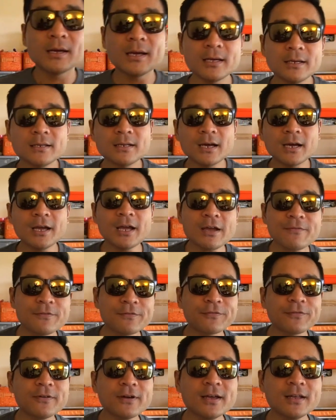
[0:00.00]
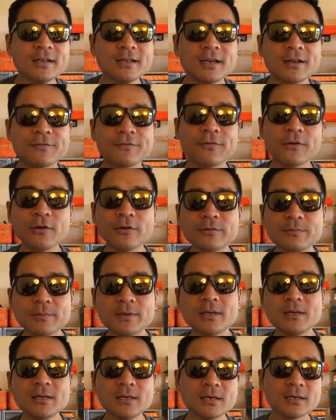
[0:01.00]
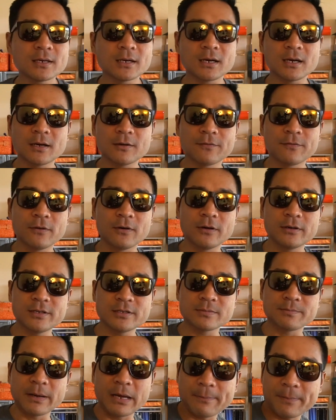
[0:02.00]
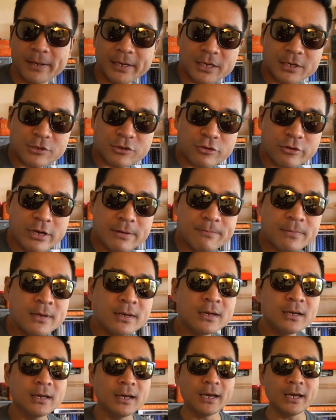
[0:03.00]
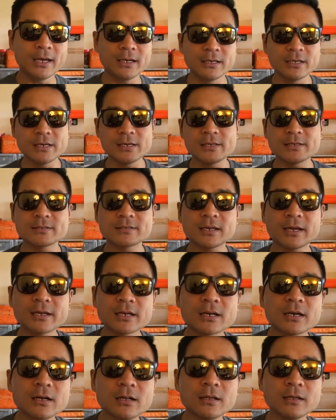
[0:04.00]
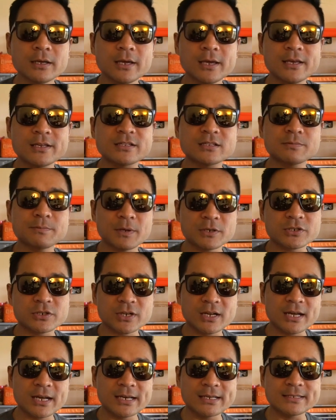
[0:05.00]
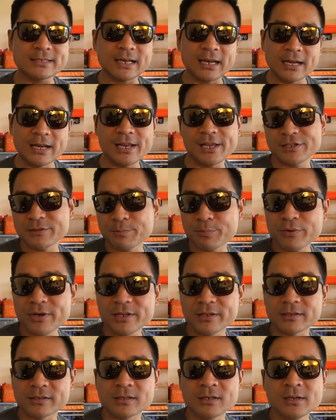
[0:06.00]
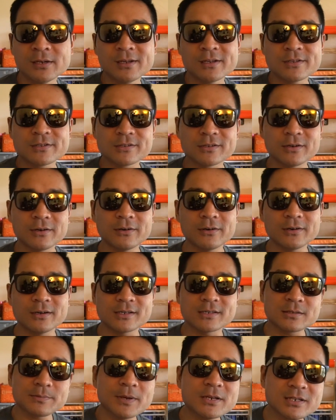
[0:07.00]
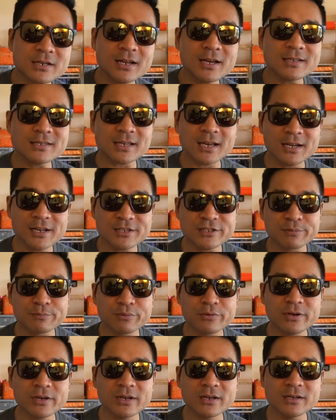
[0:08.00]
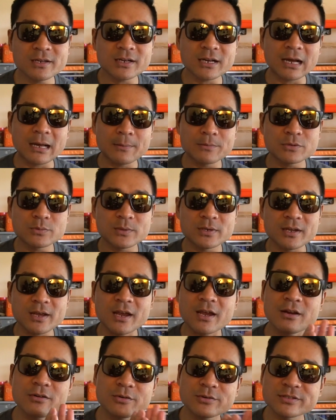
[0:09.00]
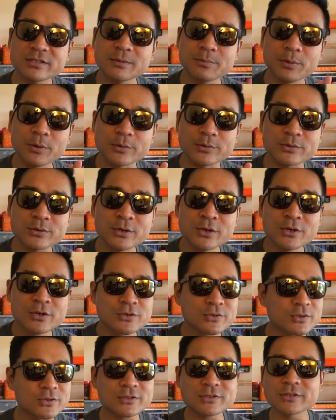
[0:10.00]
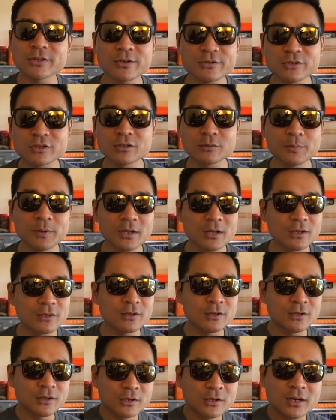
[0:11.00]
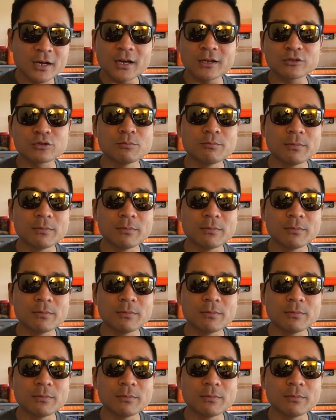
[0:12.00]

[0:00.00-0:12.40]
And I have a friend that followed me for this bike packing trip, and he cycled a Specialized Alley Sprint. So a Specialized Alley Sprint comes with an aero seat post, so it's not suitable to